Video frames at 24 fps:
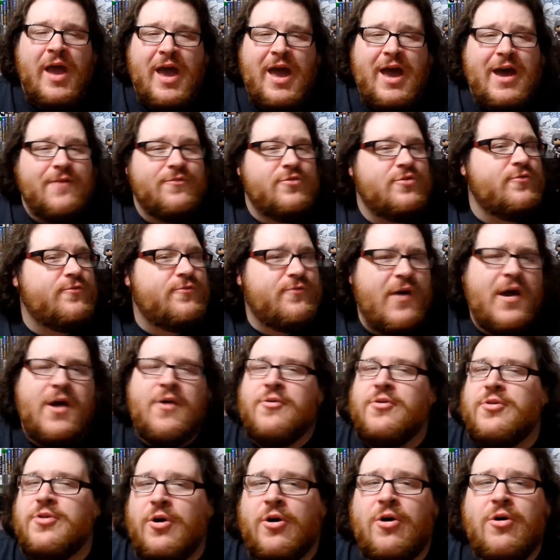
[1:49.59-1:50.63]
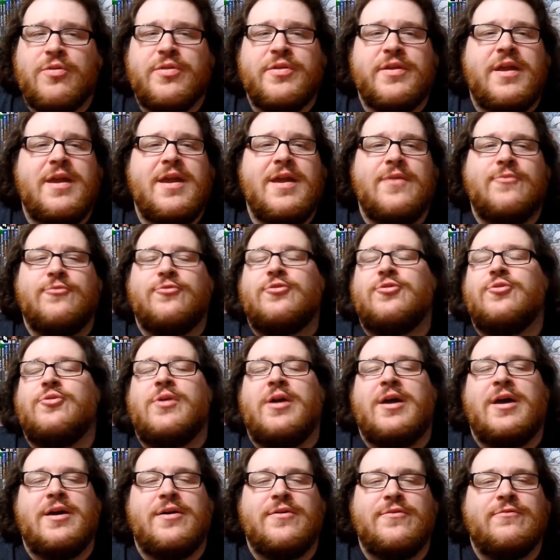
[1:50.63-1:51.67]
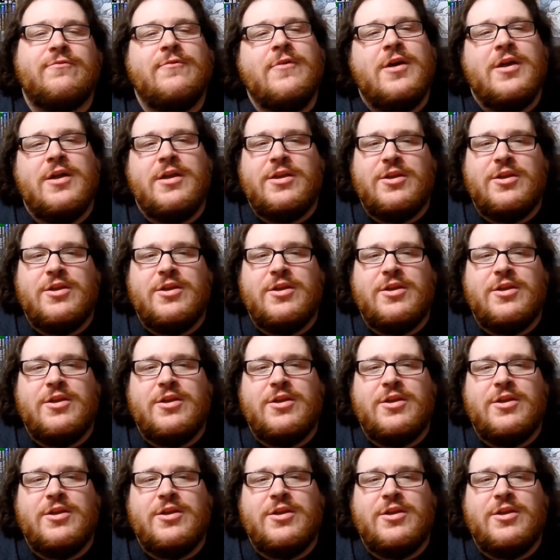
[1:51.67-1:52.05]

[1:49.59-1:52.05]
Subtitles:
have devoured all the games, who have,